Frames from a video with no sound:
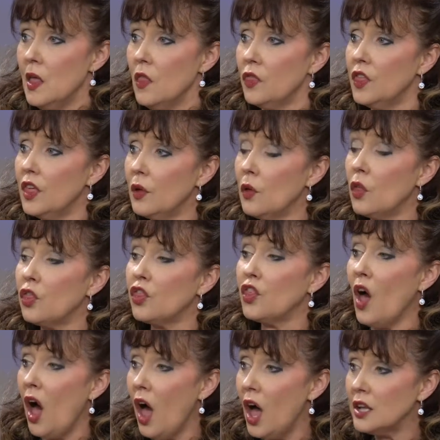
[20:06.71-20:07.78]
the
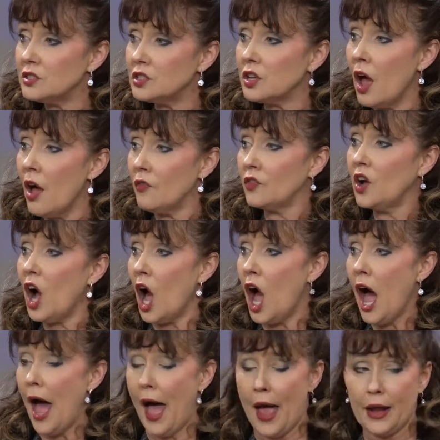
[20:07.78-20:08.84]
thoughts of
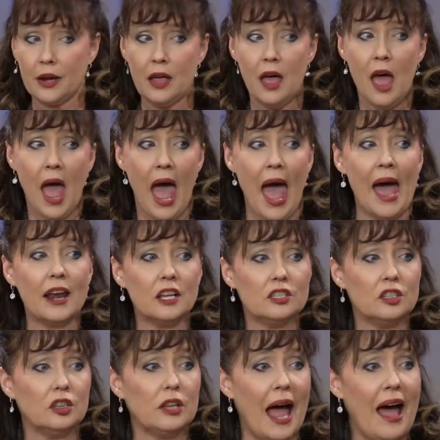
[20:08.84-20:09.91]
God and
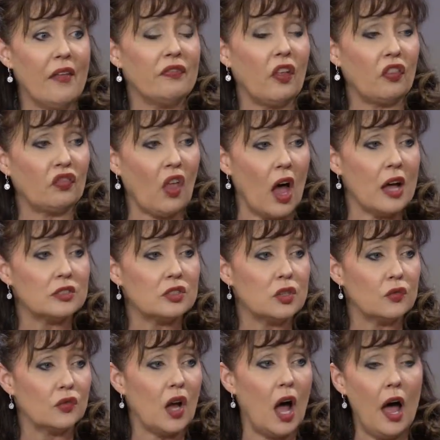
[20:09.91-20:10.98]
allowed the thoughts
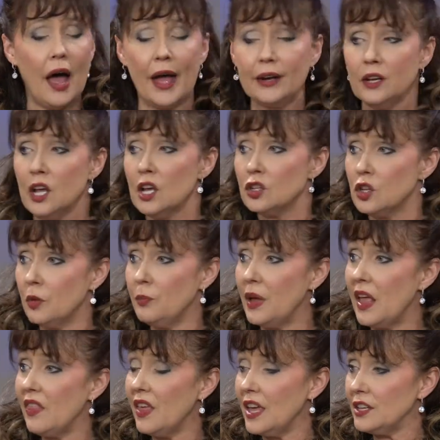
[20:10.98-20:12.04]
of God to
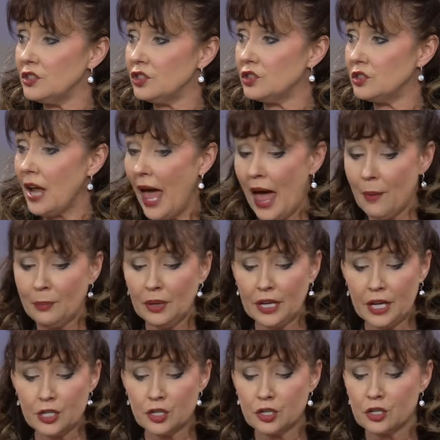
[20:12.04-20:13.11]
be the
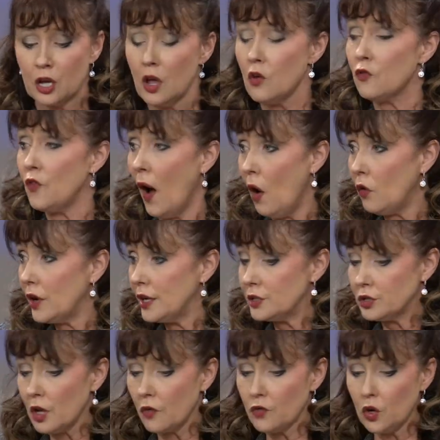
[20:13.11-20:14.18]
established
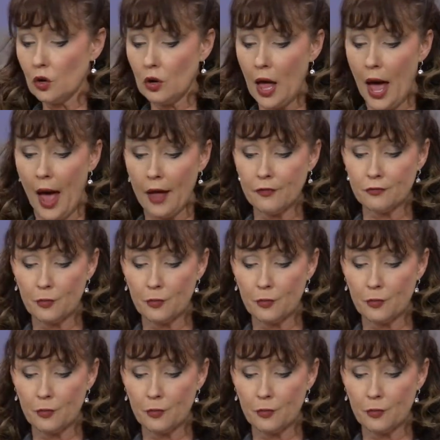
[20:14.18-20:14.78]
focus of your life.